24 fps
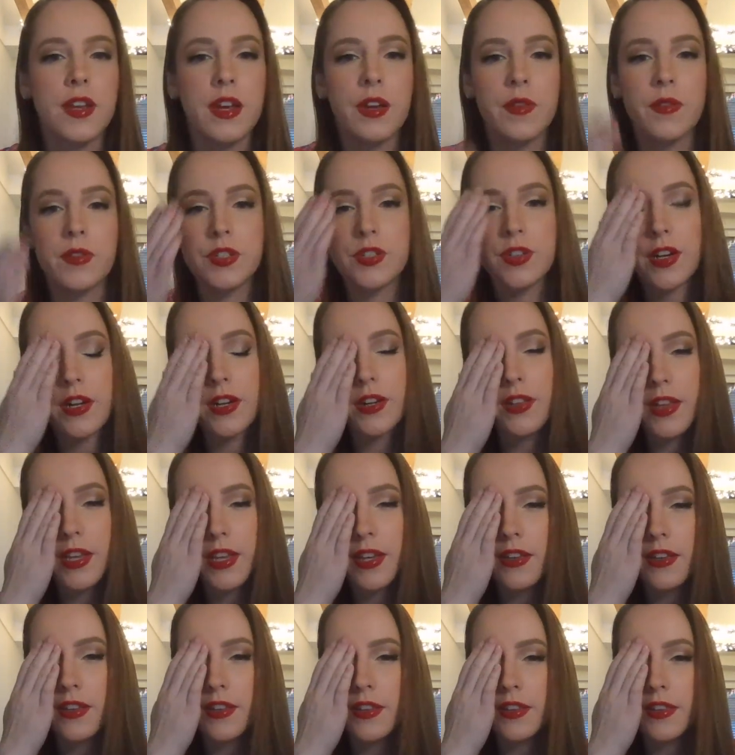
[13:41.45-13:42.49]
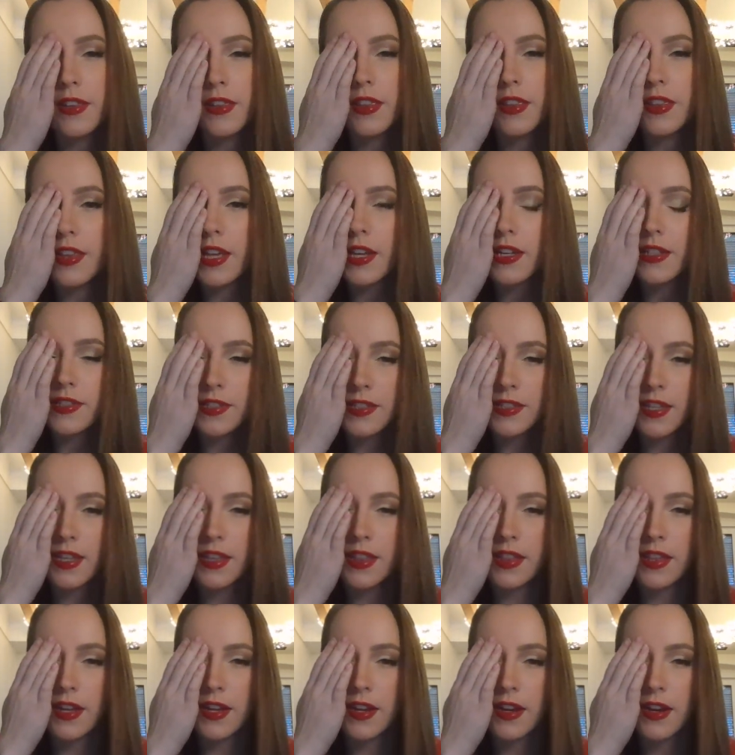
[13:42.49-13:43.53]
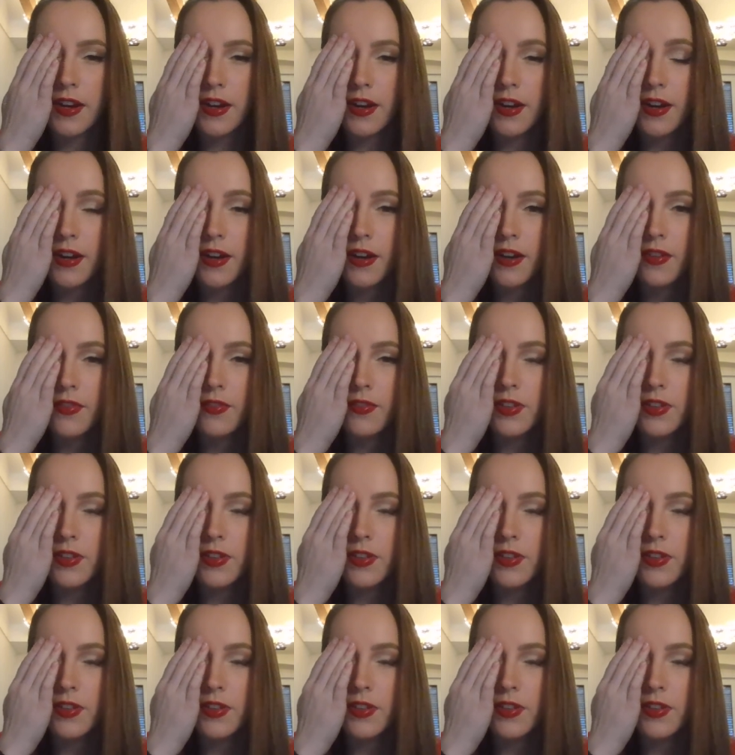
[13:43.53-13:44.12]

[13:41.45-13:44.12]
would try to like let it sit there